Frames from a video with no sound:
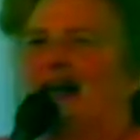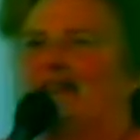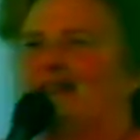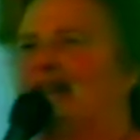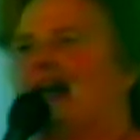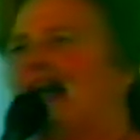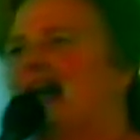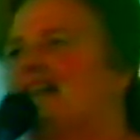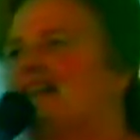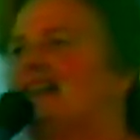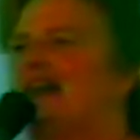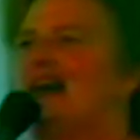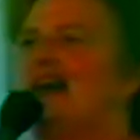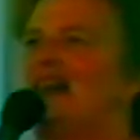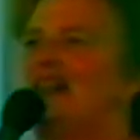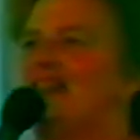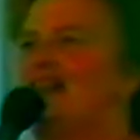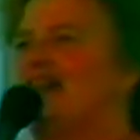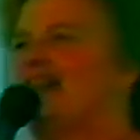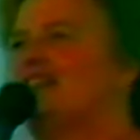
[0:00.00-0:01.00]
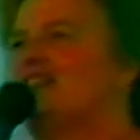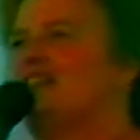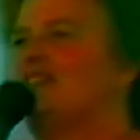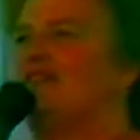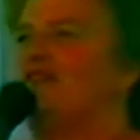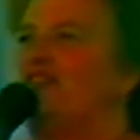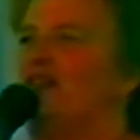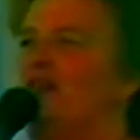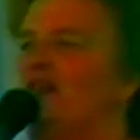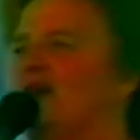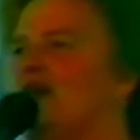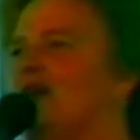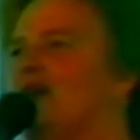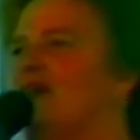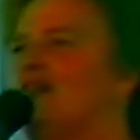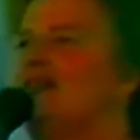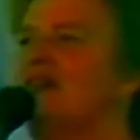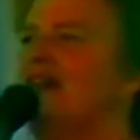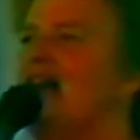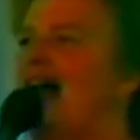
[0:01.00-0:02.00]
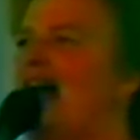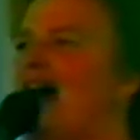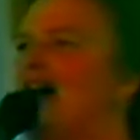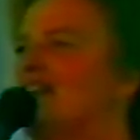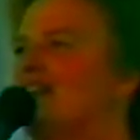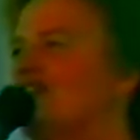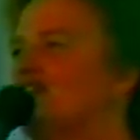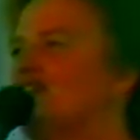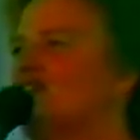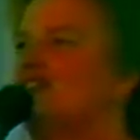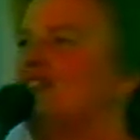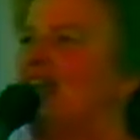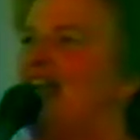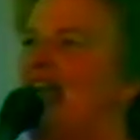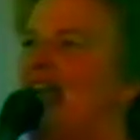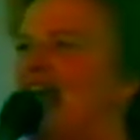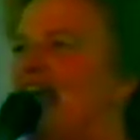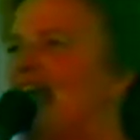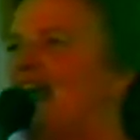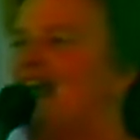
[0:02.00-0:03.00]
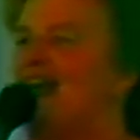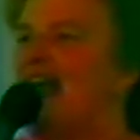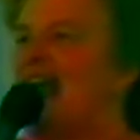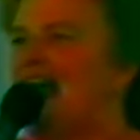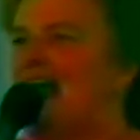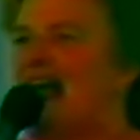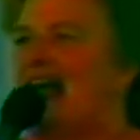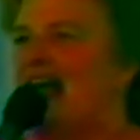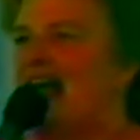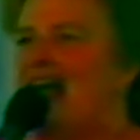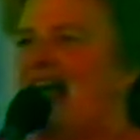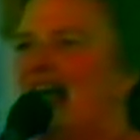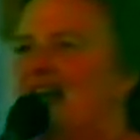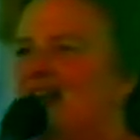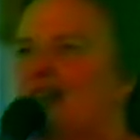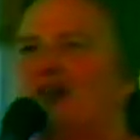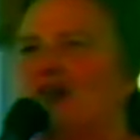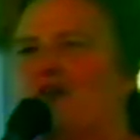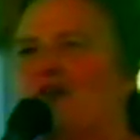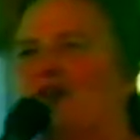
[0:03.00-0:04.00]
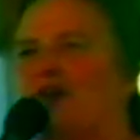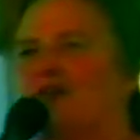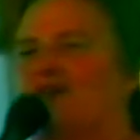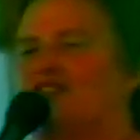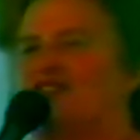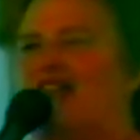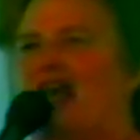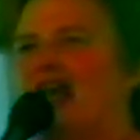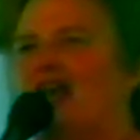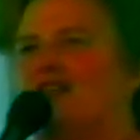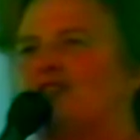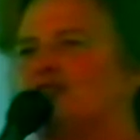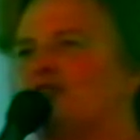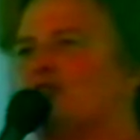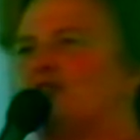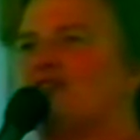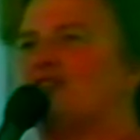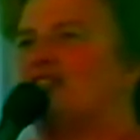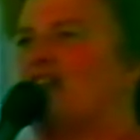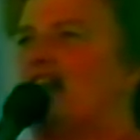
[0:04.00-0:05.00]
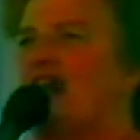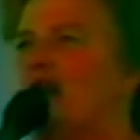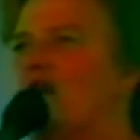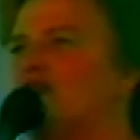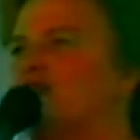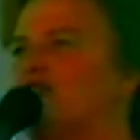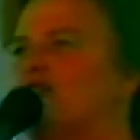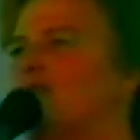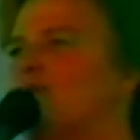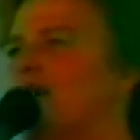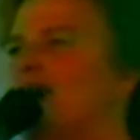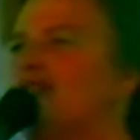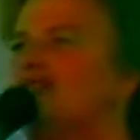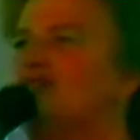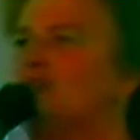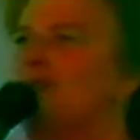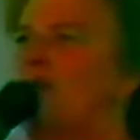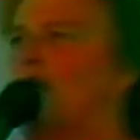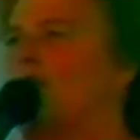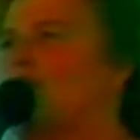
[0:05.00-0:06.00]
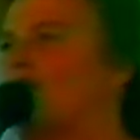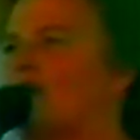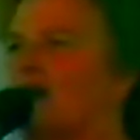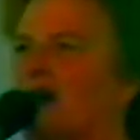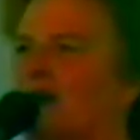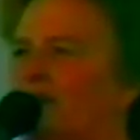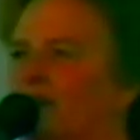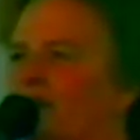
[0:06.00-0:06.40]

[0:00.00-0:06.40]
Well, I tell you this if you learn how to sing, you know, those angels, they don't do much more.